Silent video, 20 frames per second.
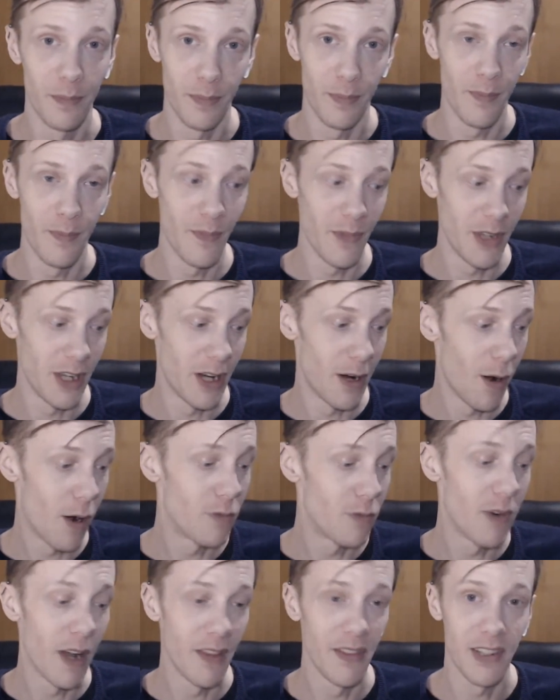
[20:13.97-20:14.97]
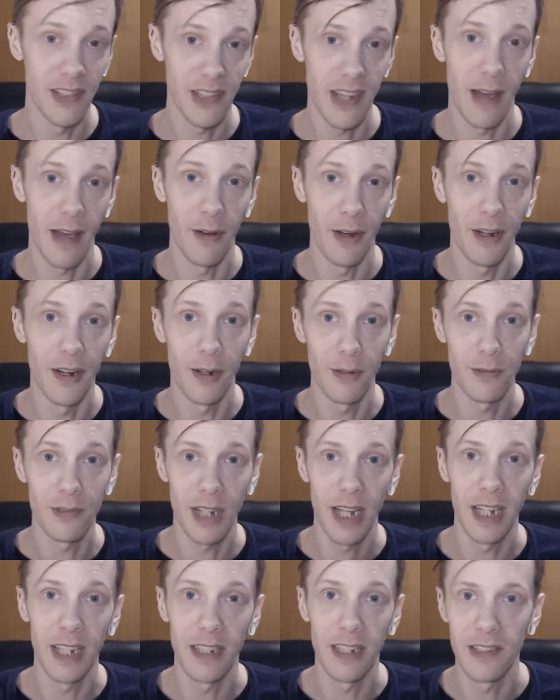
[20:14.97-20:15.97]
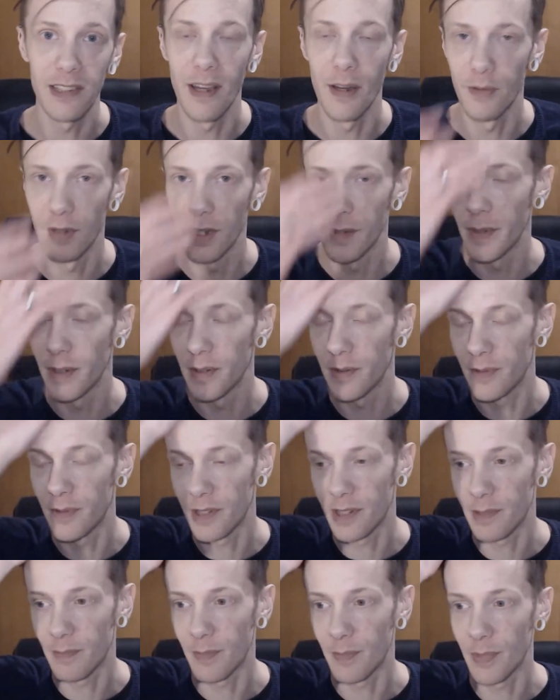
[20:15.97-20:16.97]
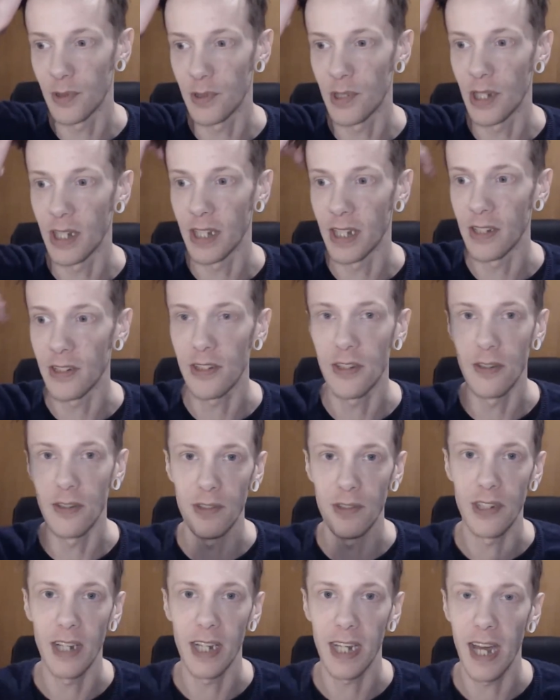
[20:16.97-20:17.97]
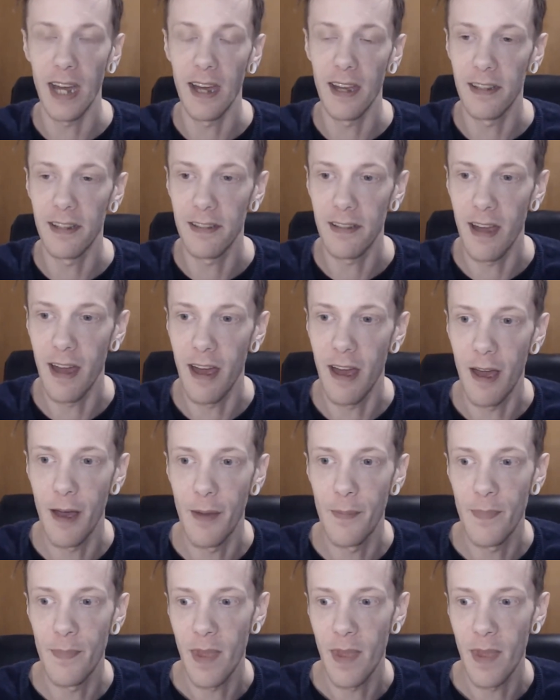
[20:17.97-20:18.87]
you know i'll run this out and i'll take it to the lv boutique as soon as I can. Um,